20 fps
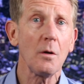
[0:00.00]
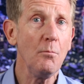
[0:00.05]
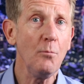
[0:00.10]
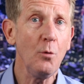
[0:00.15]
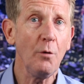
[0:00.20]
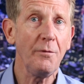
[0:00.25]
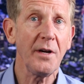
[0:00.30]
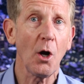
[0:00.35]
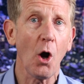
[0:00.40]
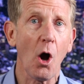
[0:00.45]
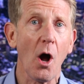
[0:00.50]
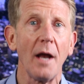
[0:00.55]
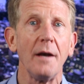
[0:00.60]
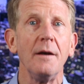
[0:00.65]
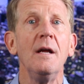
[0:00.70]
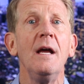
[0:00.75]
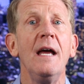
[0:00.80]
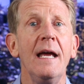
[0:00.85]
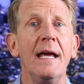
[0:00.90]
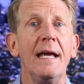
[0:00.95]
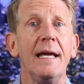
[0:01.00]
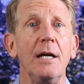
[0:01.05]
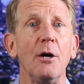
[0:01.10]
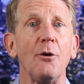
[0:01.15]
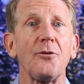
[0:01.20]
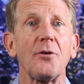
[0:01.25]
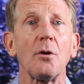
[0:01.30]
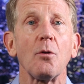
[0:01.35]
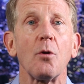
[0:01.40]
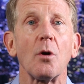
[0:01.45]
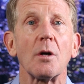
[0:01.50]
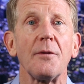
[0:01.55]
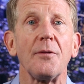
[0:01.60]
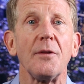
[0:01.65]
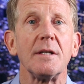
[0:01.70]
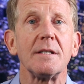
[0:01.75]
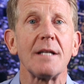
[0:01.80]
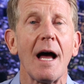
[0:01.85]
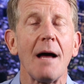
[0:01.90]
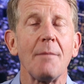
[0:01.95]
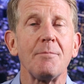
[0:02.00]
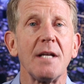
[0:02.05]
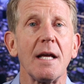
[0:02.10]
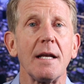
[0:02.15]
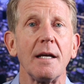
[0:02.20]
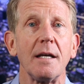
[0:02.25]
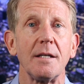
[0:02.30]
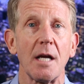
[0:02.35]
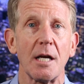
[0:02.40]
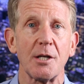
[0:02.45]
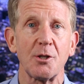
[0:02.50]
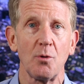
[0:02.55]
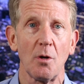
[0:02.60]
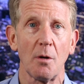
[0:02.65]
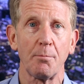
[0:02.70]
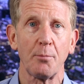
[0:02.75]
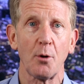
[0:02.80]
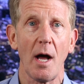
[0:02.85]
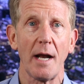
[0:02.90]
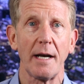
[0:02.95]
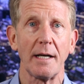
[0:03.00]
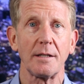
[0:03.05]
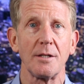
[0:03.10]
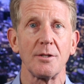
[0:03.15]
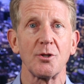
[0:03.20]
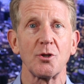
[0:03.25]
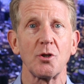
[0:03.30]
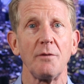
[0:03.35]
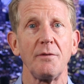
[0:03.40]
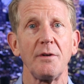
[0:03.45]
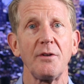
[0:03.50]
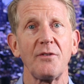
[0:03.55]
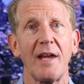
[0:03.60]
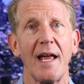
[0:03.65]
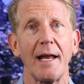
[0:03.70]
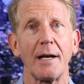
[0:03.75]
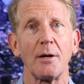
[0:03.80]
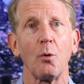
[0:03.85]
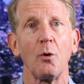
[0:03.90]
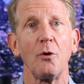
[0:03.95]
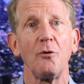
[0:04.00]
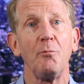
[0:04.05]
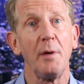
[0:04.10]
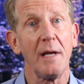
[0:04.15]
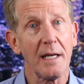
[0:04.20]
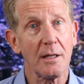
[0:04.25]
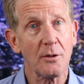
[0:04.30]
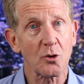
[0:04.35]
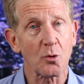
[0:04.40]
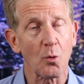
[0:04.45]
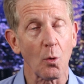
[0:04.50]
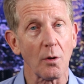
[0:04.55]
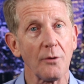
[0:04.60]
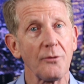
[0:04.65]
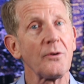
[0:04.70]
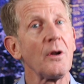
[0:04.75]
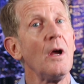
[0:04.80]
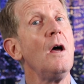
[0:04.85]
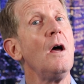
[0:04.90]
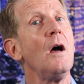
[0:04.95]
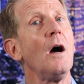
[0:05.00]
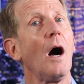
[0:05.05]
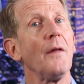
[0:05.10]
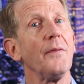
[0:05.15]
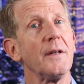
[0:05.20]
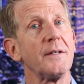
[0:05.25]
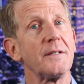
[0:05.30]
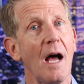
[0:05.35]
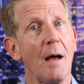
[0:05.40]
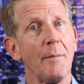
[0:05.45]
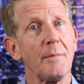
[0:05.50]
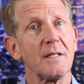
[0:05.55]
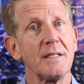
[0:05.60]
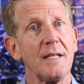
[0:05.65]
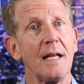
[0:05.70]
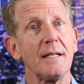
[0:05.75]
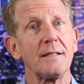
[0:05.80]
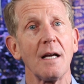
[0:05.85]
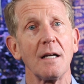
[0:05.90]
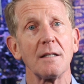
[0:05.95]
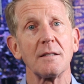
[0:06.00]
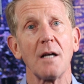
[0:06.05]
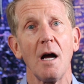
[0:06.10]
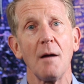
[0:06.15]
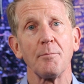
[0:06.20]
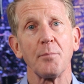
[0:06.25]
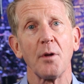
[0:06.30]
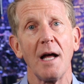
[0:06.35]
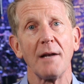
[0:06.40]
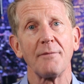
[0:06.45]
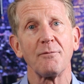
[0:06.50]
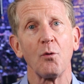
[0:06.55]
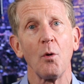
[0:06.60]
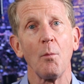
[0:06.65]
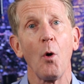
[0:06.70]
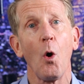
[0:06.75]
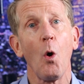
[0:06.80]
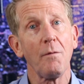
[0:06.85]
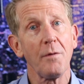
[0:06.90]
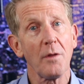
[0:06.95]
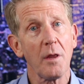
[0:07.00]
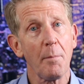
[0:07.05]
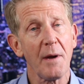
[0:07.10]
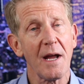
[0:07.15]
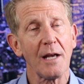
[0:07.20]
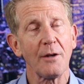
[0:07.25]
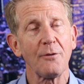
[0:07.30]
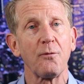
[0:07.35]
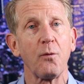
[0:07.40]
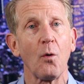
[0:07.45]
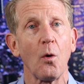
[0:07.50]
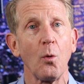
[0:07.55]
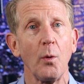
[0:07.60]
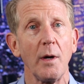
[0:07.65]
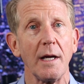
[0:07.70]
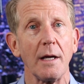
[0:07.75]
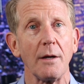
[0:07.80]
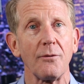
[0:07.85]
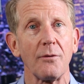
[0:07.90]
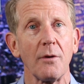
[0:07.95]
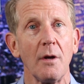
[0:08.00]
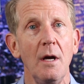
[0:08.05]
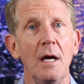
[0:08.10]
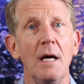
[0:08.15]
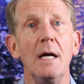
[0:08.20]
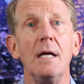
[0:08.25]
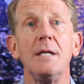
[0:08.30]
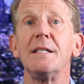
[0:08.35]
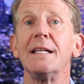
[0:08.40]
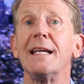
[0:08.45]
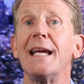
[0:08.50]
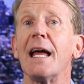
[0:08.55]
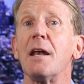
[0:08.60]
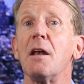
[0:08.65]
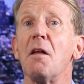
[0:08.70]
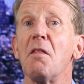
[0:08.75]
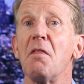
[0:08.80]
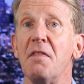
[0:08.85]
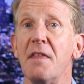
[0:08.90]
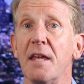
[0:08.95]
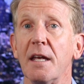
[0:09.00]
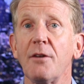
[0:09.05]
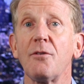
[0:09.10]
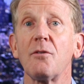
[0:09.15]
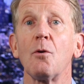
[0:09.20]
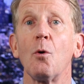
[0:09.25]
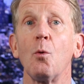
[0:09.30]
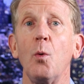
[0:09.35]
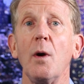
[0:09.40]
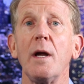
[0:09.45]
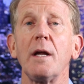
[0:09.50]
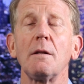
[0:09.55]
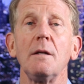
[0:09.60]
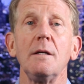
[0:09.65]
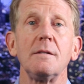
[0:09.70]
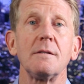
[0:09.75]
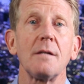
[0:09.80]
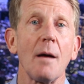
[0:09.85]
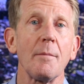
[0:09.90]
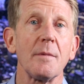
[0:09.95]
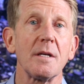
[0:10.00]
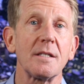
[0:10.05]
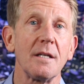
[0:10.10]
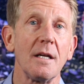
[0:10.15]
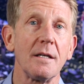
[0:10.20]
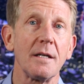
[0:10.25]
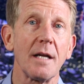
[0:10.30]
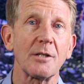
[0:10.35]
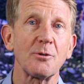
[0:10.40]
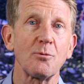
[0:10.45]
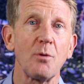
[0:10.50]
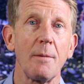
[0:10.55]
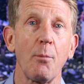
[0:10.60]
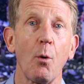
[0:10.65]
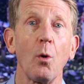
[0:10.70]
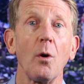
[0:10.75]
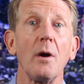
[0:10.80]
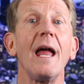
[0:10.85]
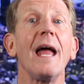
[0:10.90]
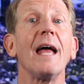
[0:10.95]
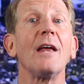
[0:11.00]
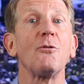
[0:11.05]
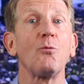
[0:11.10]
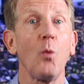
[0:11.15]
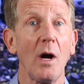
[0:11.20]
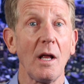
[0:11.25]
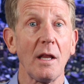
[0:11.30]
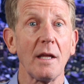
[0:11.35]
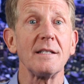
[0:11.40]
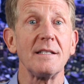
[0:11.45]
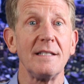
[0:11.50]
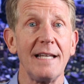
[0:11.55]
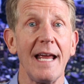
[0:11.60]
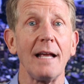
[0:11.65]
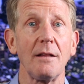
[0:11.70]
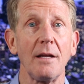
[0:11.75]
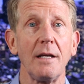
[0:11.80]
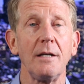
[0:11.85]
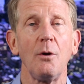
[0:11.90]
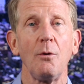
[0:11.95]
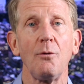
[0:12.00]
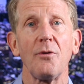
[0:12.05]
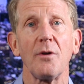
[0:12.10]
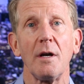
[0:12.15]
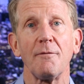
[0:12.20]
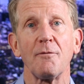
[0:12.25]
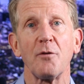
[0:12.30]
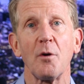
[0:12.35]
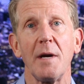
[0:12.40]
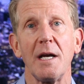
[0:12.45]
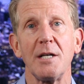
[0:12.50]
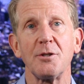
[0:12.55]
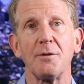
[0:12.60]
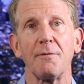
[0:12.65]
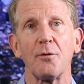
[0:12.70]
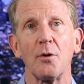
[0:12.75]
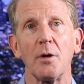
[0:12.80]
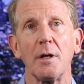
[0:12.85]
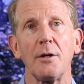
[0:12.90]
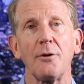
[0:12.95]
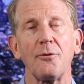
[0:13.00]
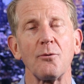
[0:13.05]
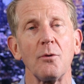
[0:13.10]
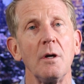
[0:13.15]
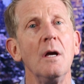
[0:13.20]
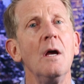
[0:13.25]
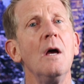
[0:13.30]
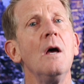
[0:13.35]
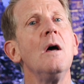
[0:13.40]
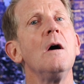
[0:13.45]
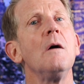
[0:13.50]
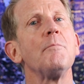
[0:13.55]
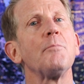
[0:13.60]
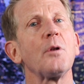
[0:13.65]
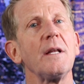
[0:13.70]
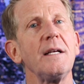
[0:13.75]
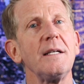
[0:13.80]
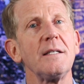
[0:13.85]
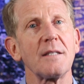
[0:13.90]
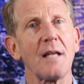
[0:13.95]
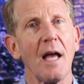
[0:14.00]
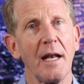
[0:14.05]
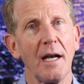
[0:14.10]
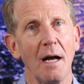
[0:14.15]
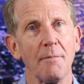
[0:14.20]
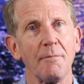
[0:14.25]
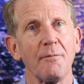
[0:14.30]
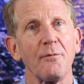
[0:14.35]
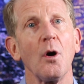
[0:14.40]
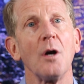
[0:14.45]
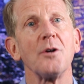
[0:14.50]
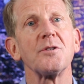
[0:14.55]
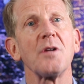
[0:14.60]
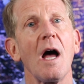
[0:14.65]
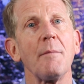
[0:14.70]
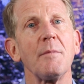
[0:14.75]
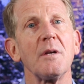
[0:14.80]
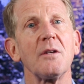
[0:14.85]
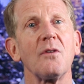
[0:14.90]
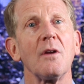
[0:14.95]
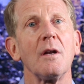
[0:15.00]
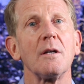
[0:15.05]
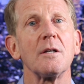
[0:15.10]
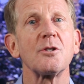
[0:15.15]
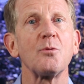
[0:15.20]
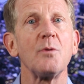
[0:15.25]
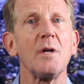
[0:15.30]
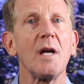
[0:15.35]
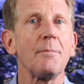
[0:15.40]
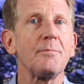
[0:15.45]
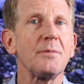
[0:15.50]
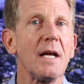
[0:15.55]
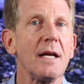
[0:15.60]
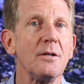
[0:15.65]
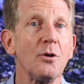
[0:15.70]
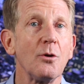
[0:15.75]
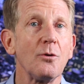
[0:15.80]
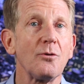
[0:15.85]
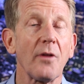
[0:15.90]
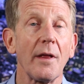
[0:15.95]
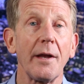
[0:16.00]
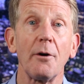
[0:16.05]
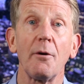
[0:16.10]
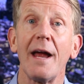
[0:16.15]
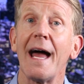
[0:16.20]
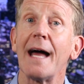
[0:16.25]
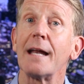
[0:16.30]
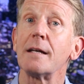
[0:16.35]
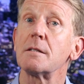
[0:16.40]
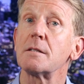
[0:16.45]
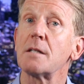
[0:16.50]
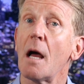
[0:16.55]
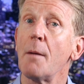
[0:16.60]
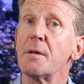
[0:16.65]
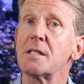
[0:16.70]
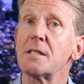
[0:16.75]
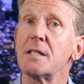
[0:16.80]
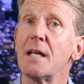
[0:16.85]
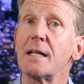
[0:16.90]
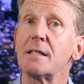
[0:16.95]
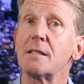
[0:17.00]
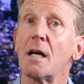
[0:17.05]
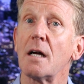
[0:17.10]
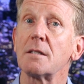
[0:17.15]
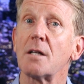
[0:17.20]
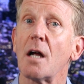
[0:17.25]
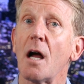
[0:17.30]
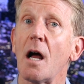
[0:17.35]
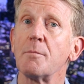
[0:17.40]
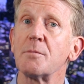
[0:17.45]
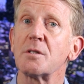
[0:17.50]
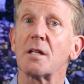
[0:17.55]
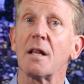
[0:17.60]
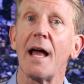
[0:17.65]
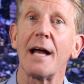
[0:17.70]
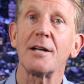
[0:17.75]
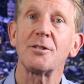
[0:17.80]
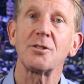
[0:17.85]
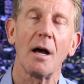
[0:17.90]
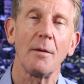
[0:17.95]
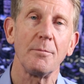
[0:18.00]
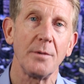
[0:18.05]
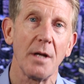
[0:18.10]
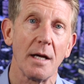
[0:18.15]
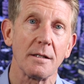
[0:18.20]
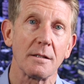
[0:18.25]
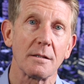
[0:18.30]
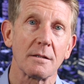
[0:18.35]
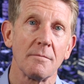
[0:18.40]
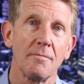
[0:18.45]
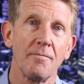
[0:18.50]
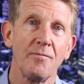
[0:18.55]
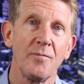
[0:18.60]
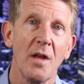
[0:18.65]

Moving on, here's a look at the top 10 industrial product and service categories being sourced on the thomasnet.com platform over the past 4 weeks. To get this weekly Thomas Index report, as well as daily news and information for industry, please sign up for our Thomas Industry Update newsletter at thomasnet.com/updates.